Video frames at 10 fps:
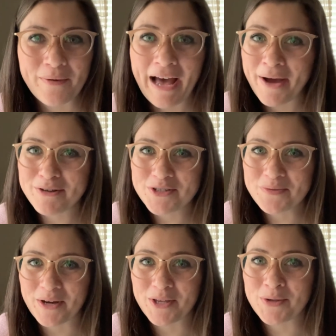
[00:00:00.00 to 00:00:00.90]
how would you
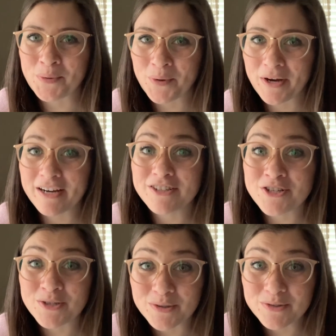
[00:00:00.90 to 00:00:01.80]
want your
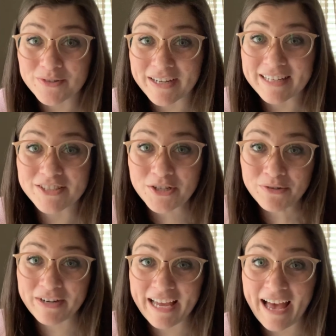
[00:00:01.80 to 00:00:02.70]
children to
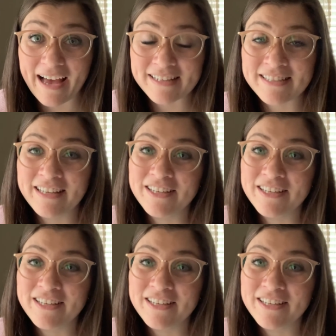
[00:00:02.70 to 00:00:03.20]
react